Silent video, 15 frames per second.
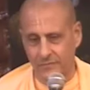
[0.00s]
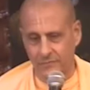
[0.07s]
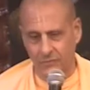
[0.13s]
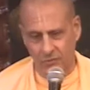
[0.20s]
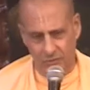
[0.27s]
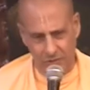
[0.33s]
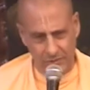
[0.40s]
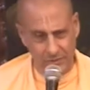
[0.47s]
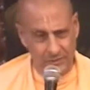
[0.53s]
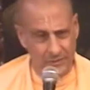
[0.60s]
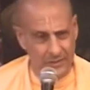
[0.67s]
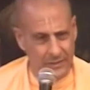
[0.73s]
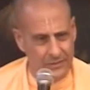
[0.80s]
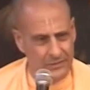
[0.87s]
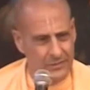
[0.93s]
Krishna
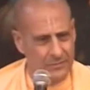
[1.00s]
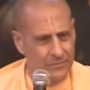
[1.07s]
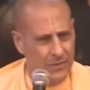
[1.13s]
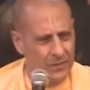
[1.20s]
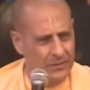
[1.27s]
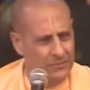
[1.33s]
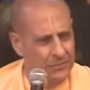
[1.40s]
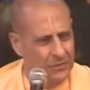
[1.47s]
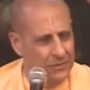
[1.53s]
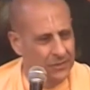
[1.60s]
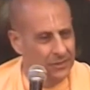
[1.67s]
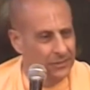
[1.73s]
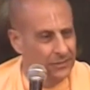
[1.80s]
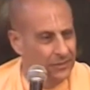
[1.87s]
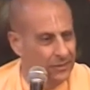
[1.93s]
tells in
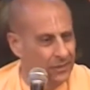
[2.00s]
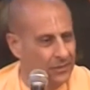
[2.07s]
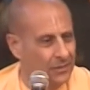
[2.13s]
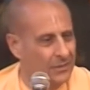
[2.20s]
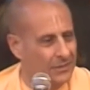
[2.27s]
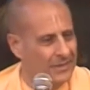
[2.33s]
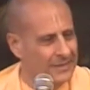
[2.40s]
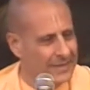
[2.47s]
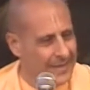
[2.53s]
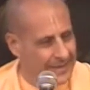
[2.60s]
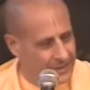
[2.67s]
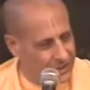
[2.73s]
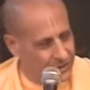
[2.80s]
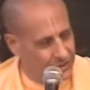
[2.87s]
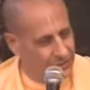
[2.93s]
Bhagavad-Gita the
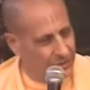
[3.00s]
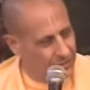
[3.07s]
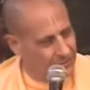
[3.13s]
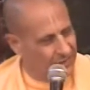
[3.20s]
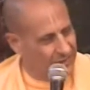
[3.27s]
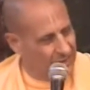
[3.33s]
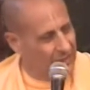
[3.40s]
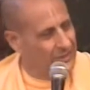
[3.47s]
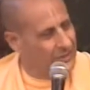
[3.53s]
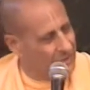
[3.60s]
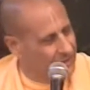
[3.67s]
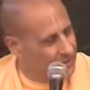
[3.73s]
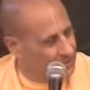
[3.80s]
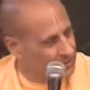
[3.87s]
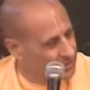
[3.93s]
nature of
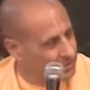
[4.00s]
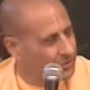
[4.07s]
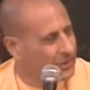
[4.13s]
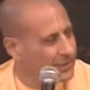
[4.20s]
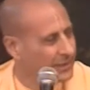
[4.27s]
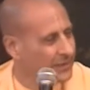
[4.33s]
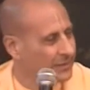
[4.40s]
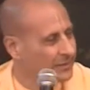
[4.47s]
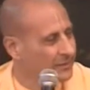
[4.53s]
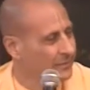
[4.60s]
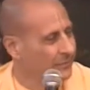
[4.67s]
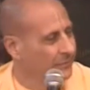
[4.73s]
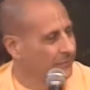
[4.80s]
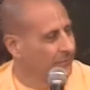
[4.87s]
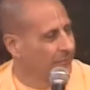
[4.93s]
lust and greed.
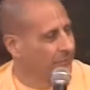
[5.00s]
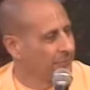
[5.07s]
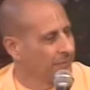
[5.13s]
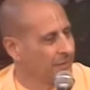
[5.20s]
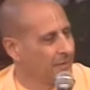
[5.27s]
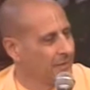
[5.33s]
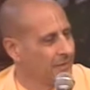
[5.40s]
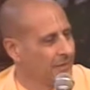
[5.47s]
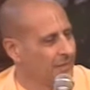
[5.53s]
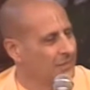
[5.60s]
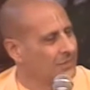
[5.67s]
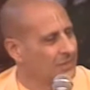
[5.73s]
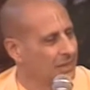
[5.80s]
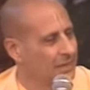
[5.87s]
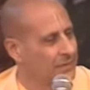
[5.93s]

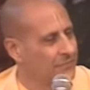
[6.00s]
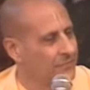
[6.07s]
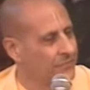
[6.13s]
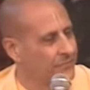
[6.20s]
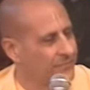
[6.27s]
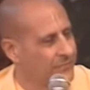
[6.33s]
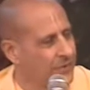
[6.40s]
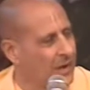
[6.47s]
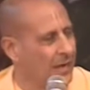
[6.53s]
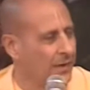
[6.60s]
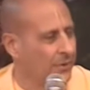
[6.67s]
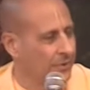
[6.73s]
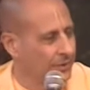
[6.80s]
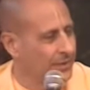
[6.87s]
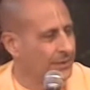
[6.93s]
It is like
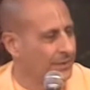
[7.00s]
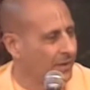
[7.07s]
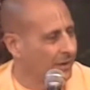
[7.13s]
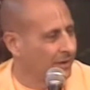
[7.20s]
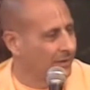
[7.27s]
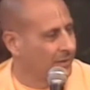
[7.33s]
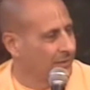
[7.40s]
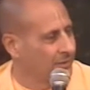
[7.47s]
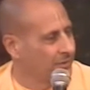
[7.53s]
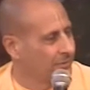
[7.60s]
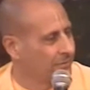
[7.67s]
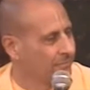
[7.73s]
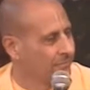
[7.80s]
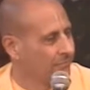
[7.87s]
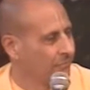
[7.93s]
fire in the heart.
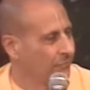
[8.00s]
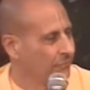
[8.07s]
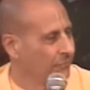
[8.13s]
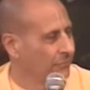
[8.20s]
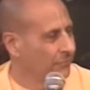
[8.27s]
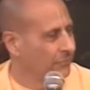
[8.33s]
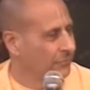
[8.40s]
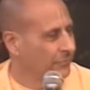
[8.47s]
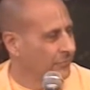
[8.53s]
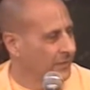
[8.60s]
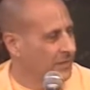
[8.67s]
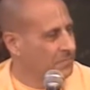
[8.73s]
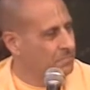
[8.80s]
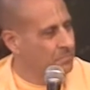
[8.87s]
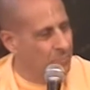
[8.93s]

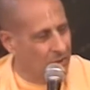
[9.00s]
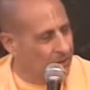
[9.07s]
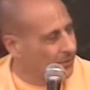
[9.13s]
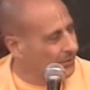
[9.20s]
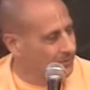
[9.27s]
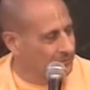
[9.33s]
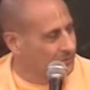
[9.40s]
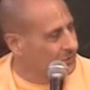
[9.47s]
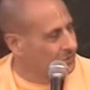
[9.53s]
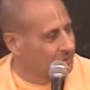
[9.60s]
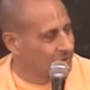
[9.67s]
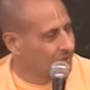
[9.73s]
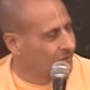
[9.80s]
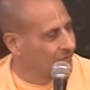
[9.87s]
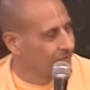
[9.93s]
It
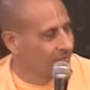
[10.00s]
burns.